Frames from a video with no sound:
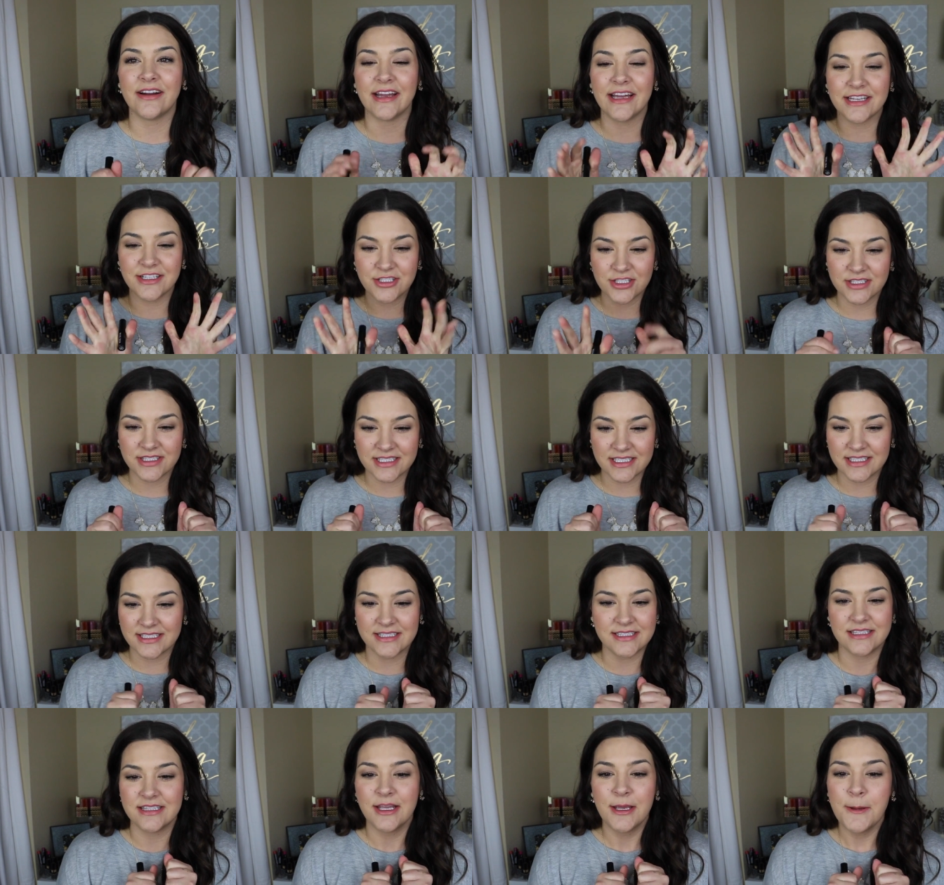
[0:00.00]

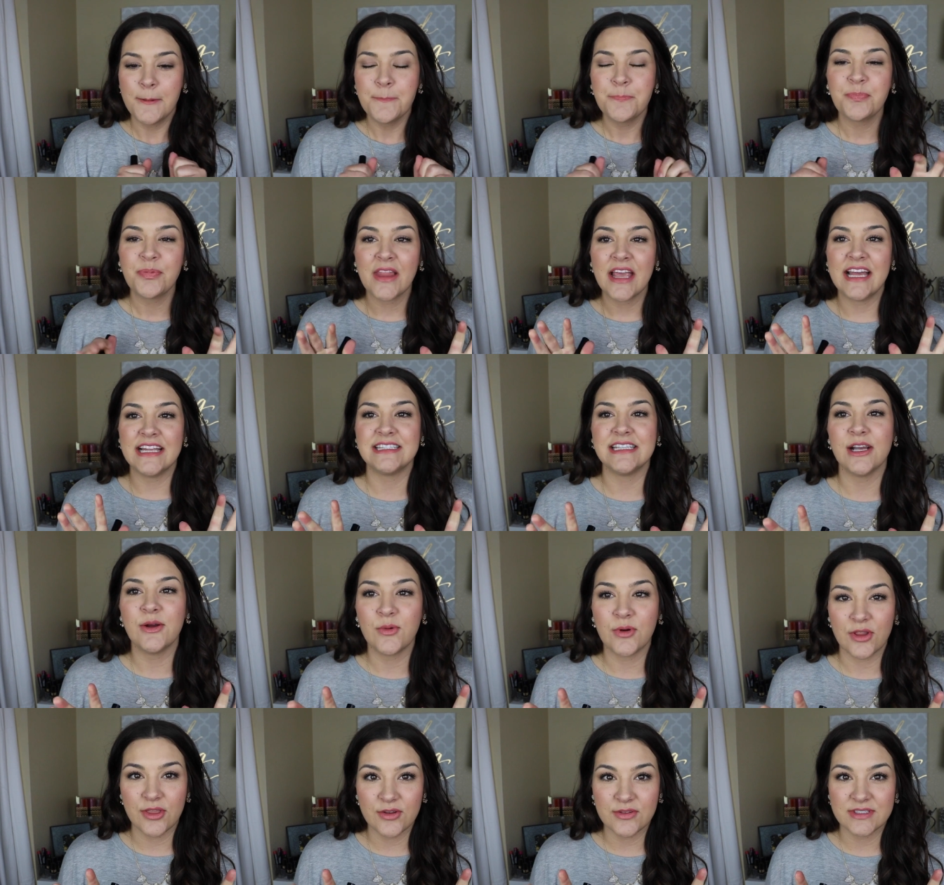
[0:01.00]
It's like
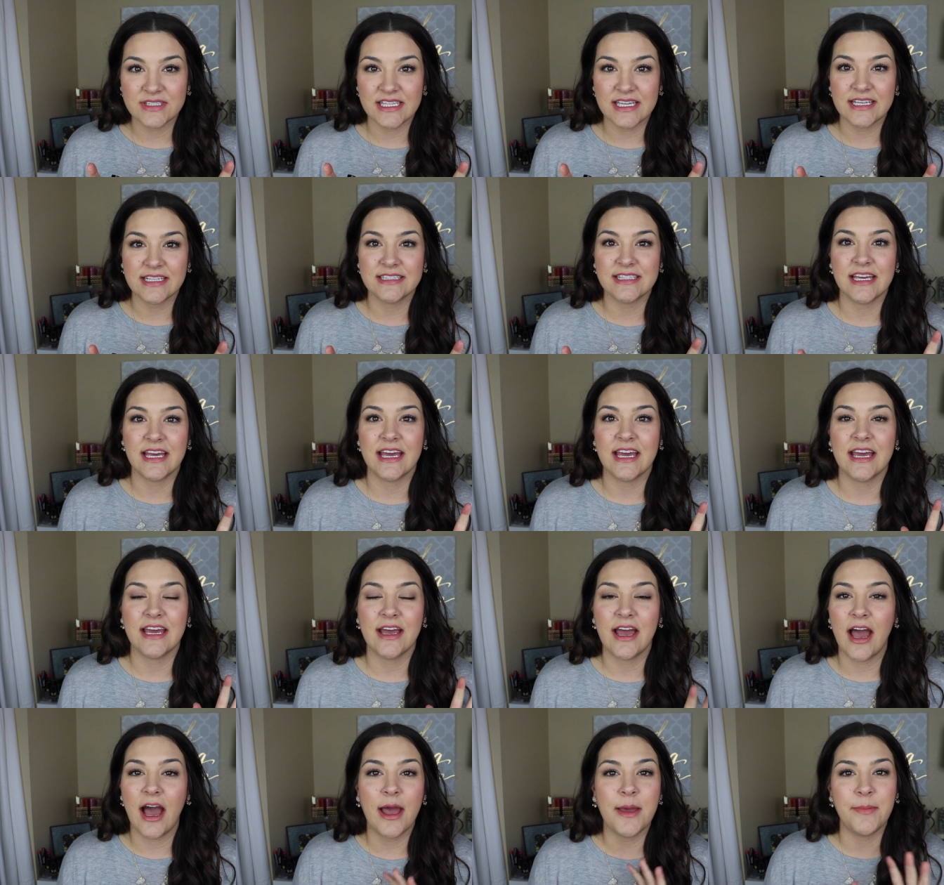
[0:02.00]
one of those things that
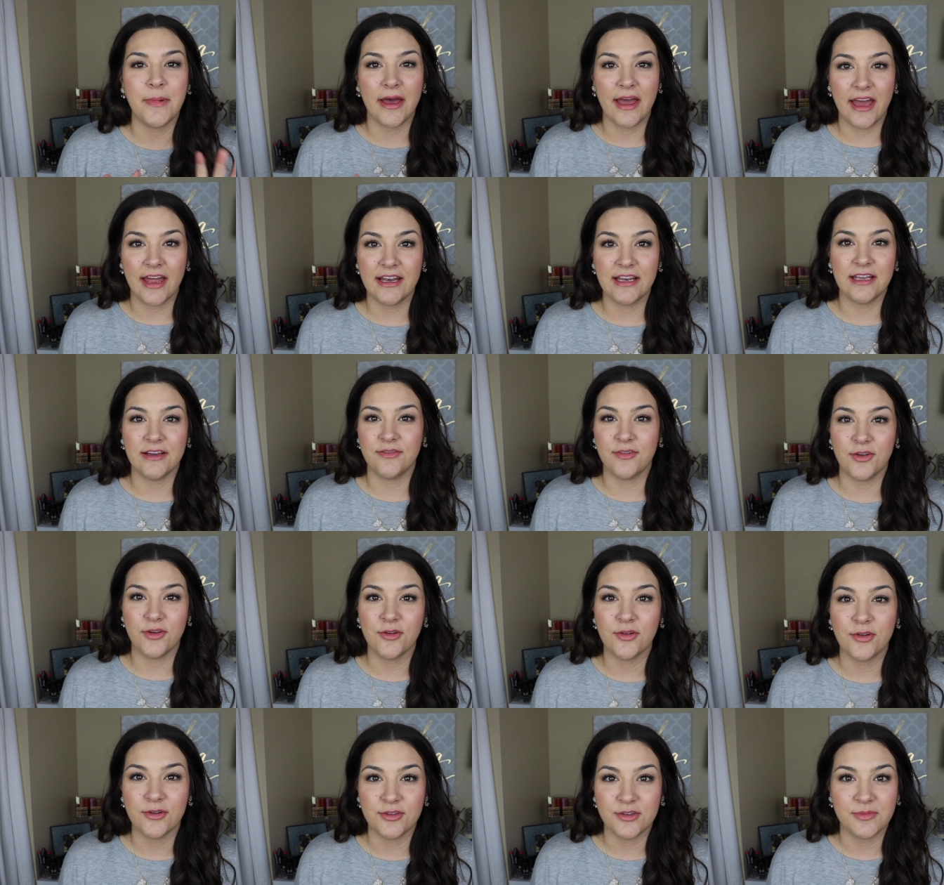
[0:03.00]
I bet any of
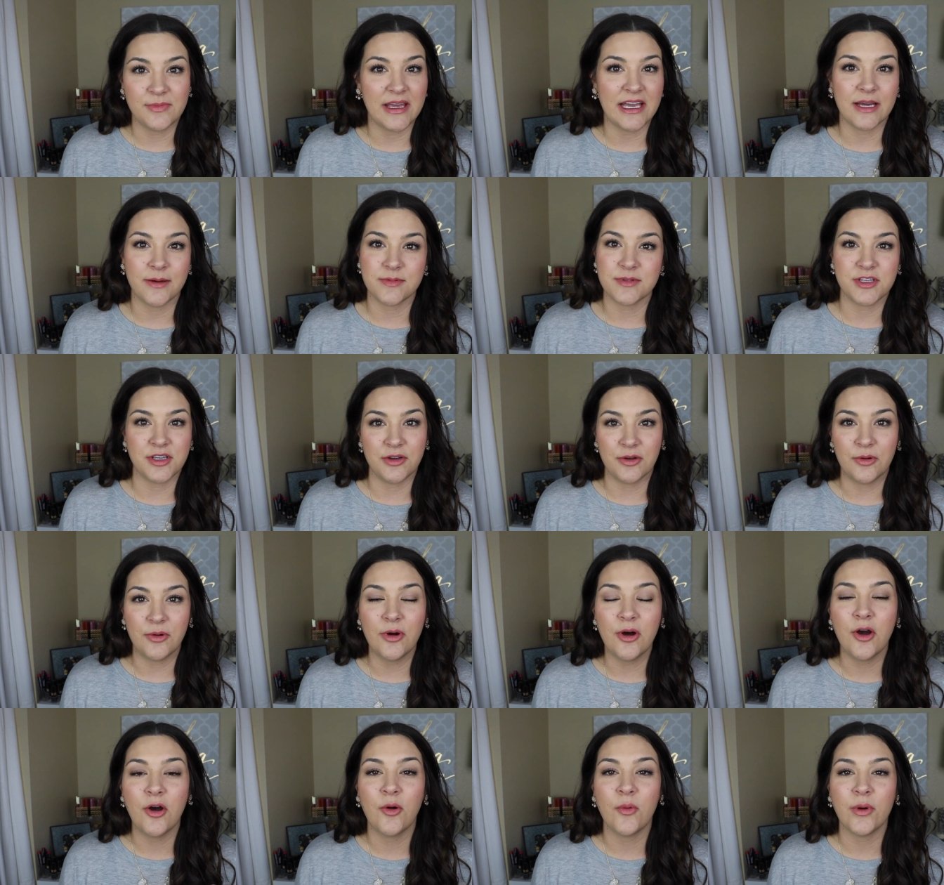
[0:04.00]
you who do makeup too,
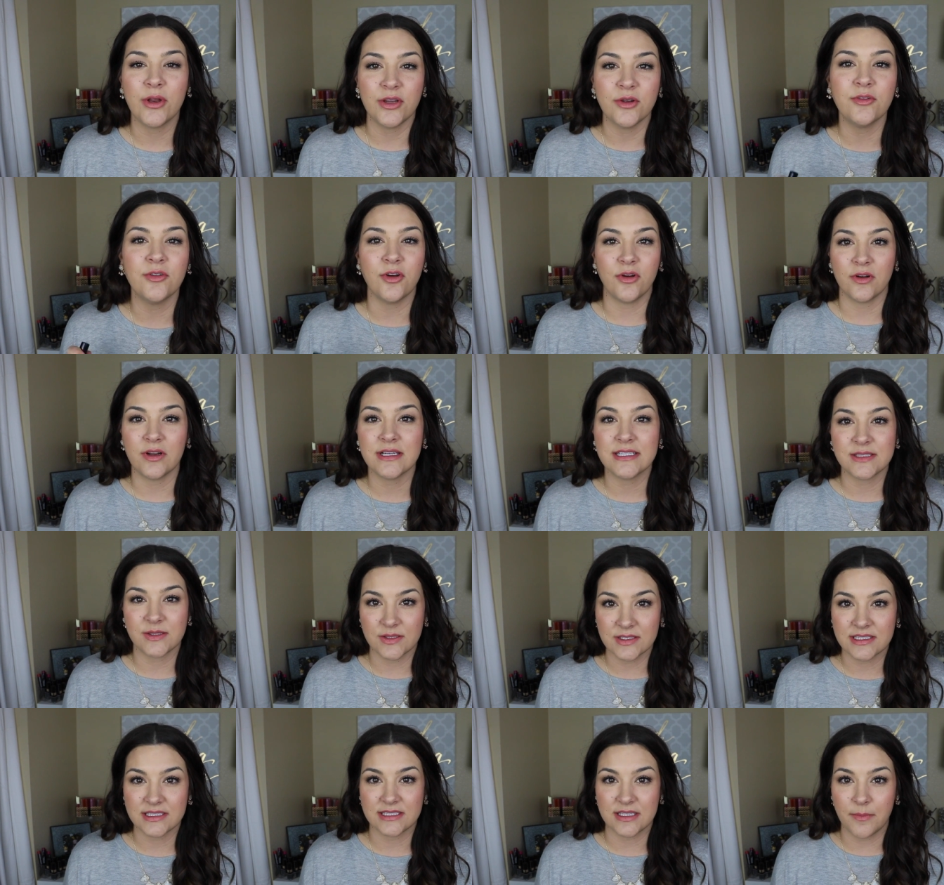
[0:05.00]
when you notice
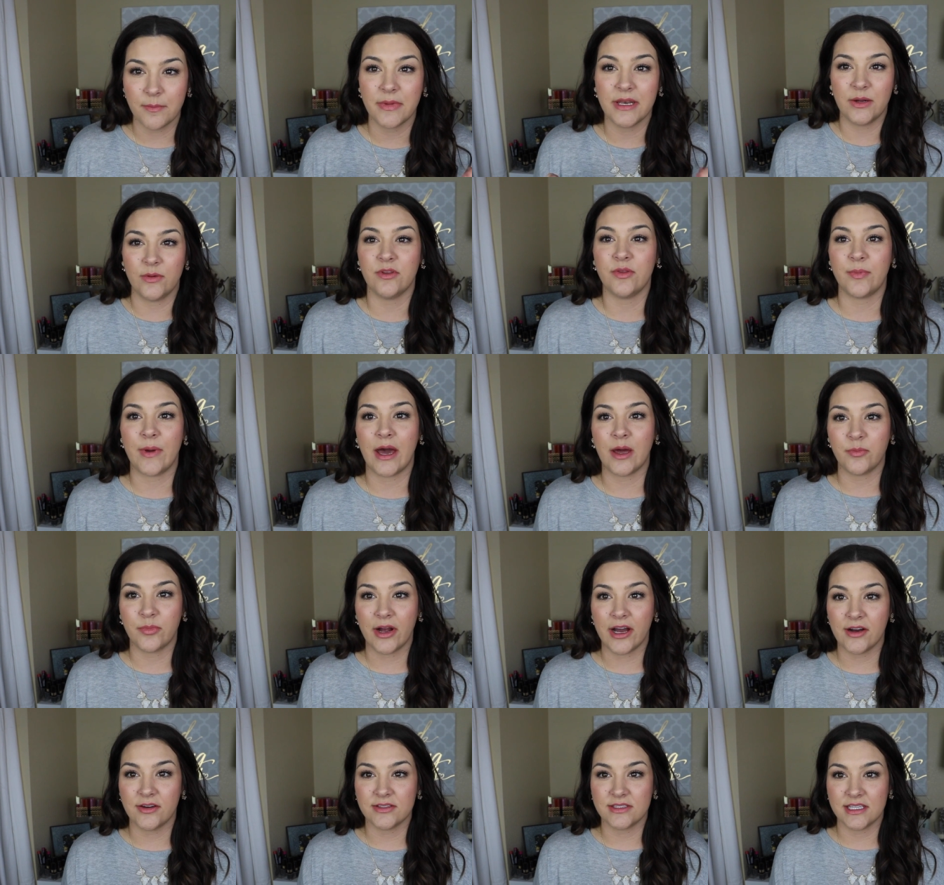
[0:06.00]
somebody with bad
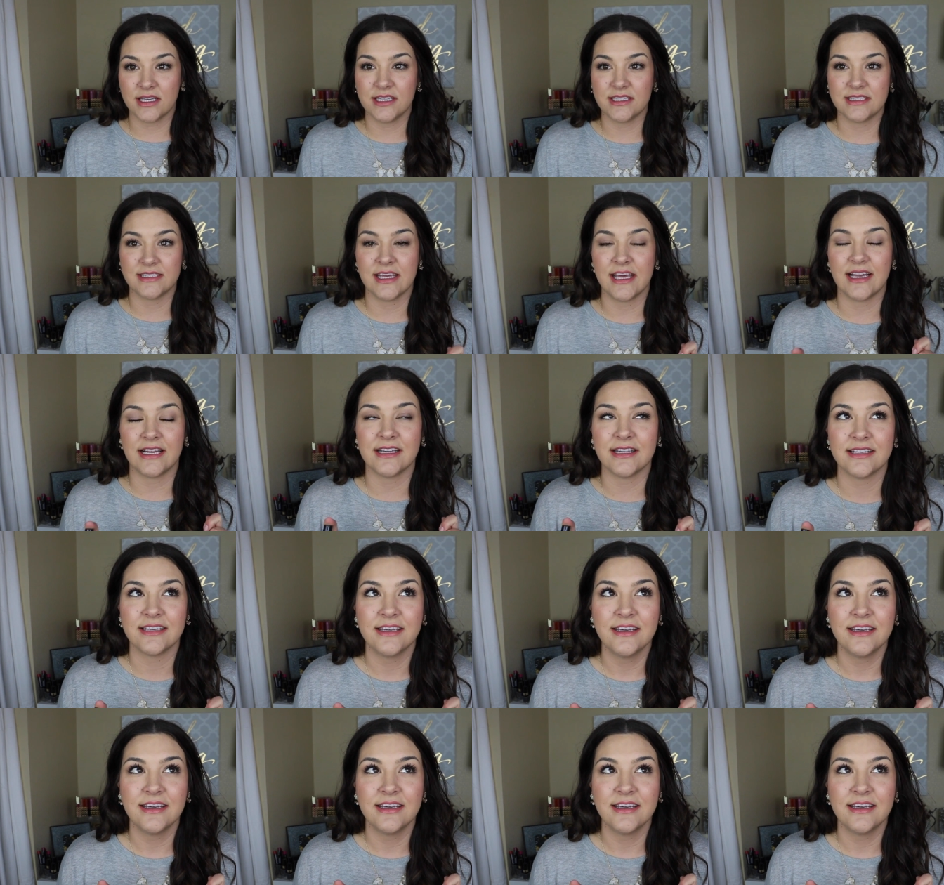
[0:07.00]
brows, it's like